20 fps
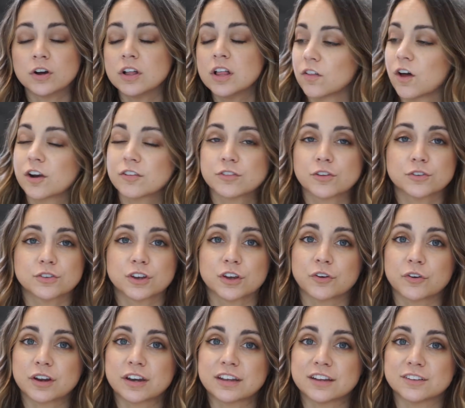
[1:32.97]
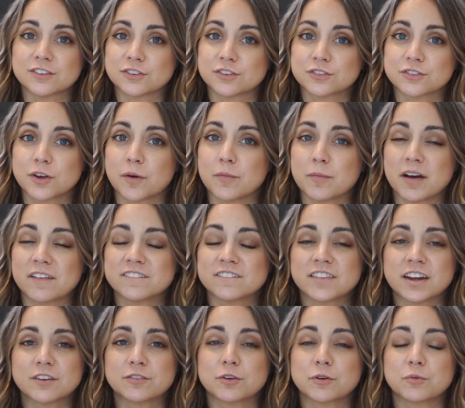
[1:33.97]
A lot of those ingredients are some of my
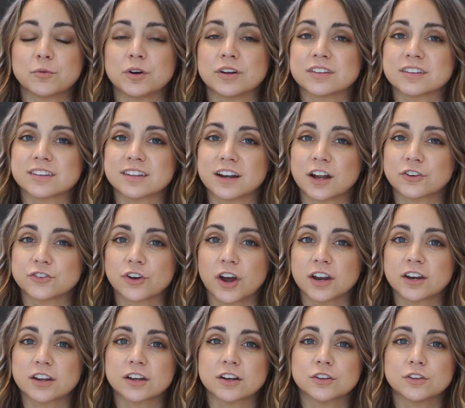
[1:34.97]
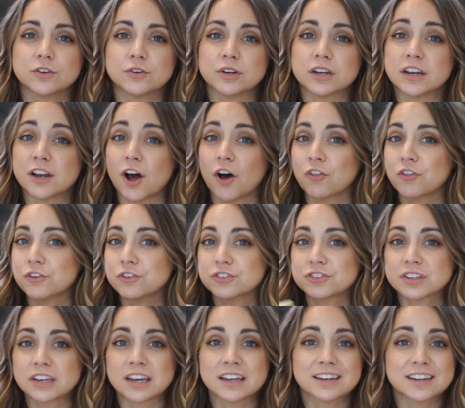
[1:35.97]
favorite ones that I try to include in other
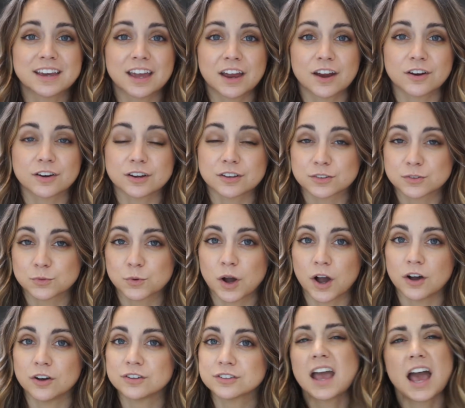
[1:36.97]
skincare as well.